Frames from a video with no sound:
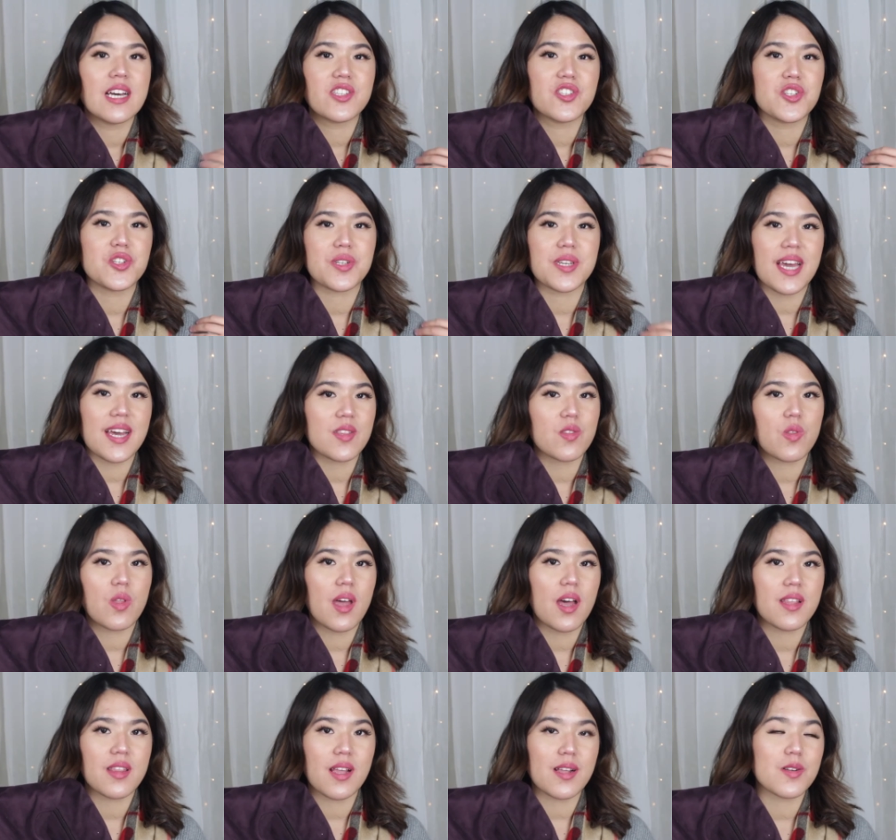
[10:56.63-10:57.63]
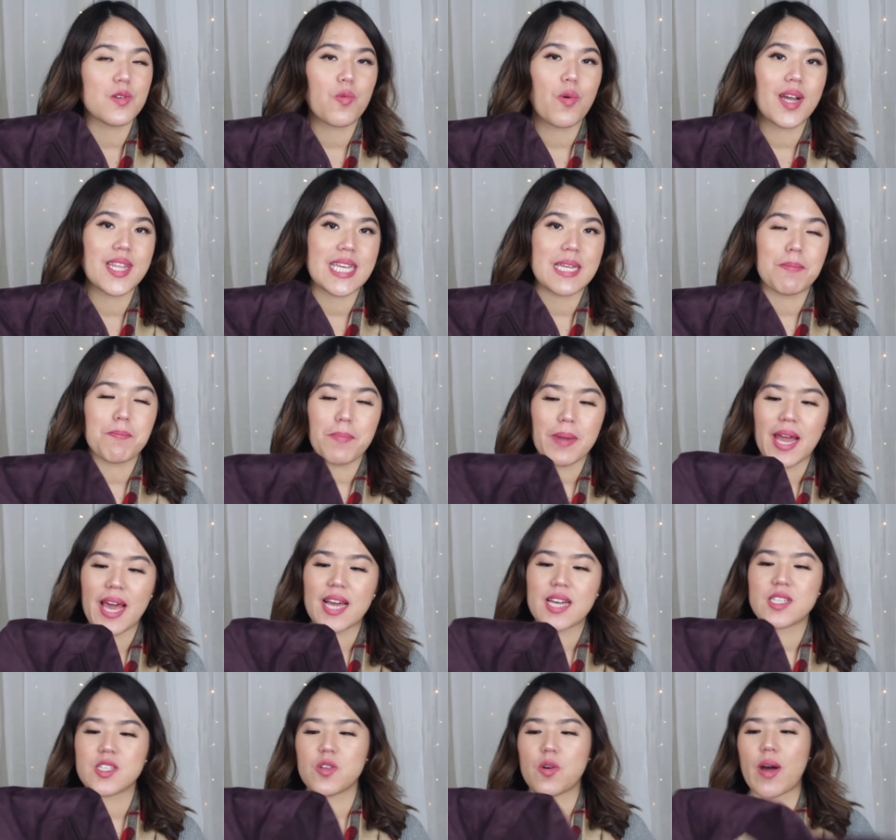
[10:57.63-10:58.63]
to get another one in
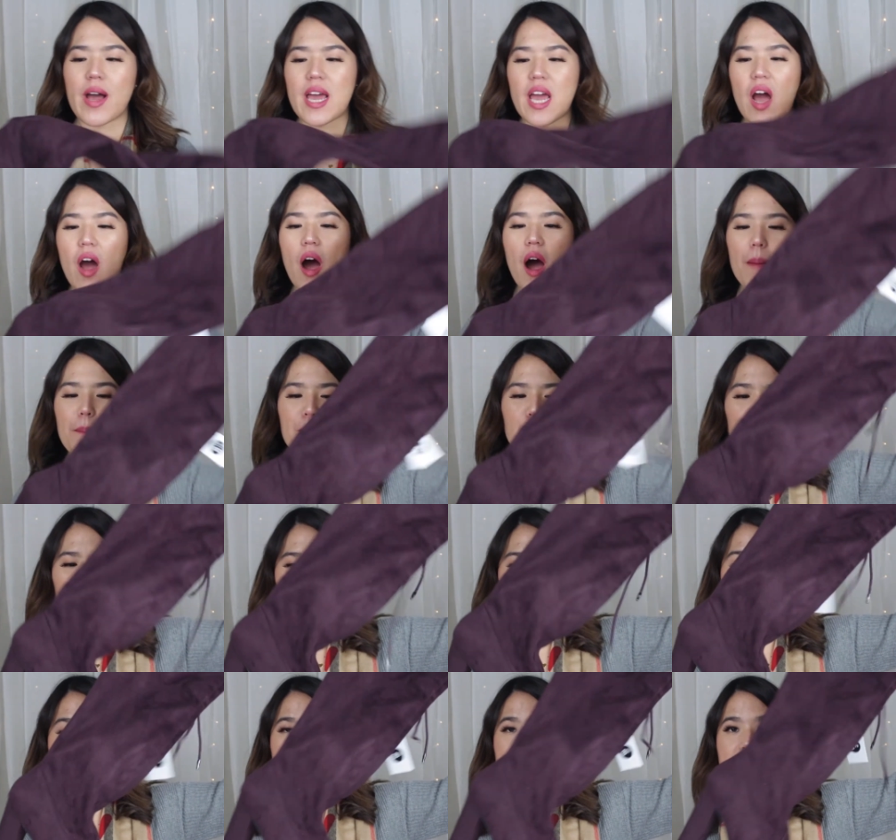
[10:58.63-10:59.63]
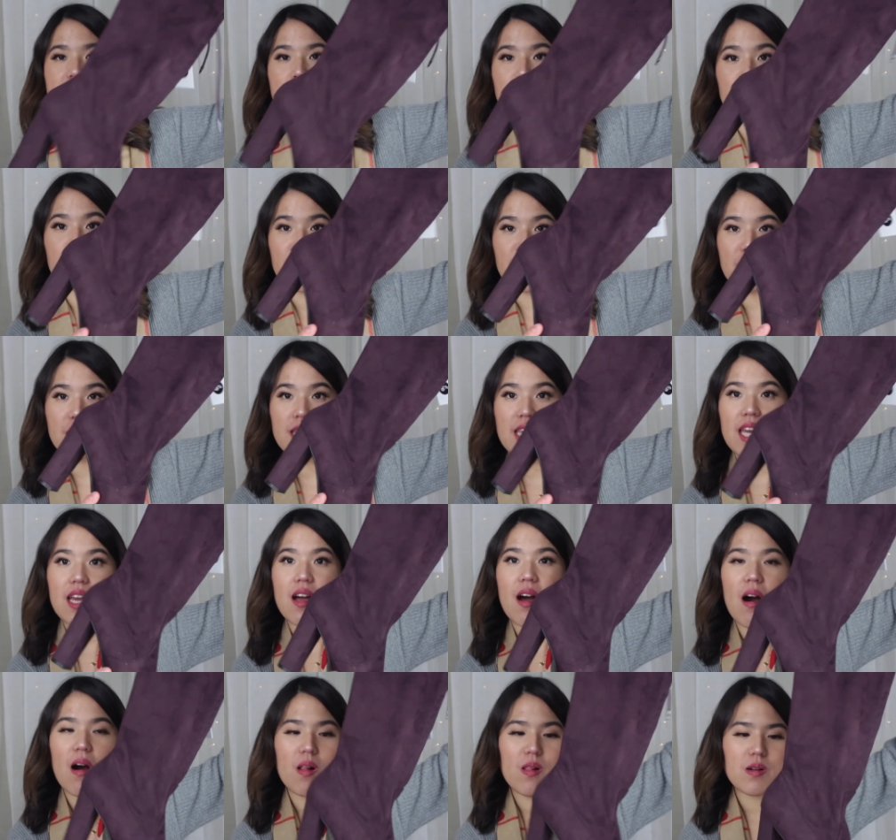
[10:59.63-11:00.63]
black, so I opt with this burgundy
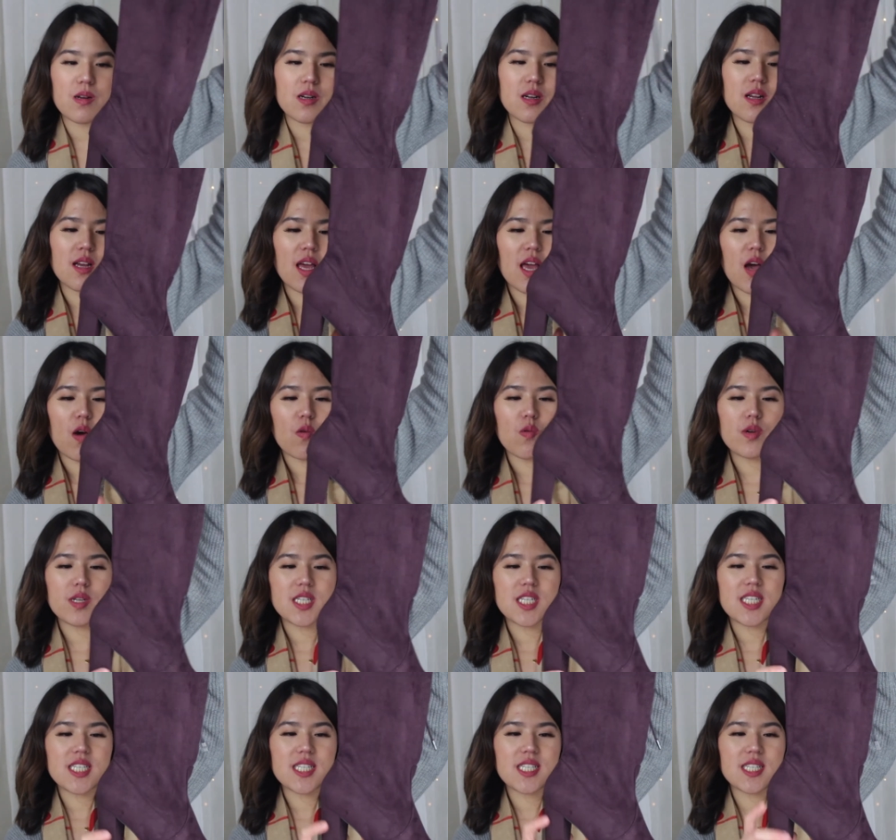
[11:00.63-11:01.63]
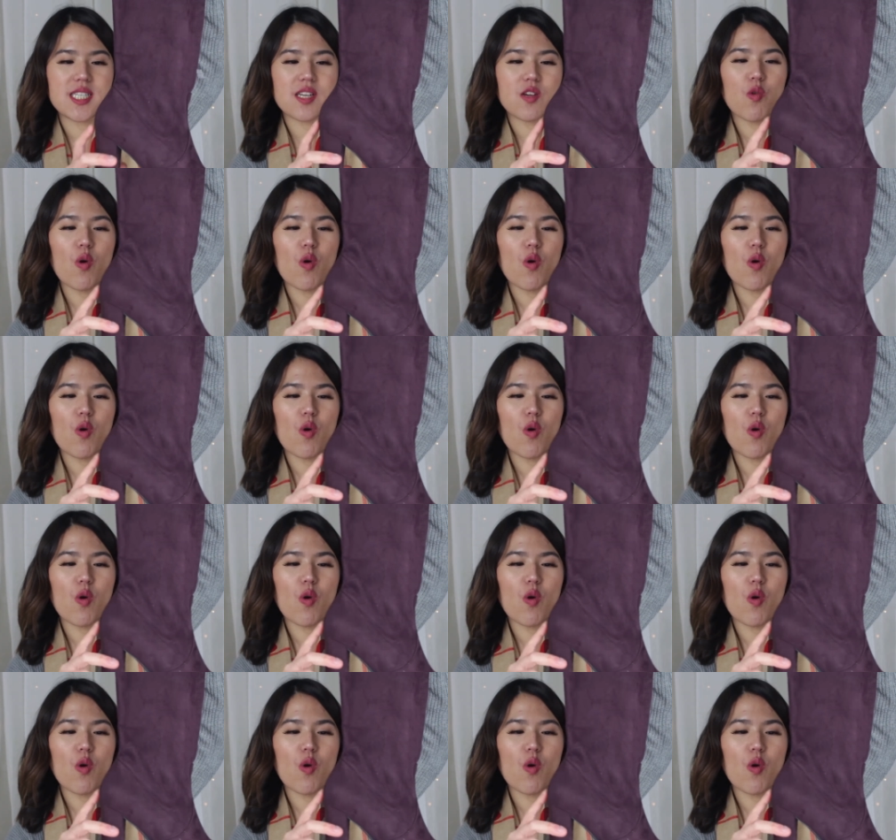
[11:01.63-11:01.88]
color, which is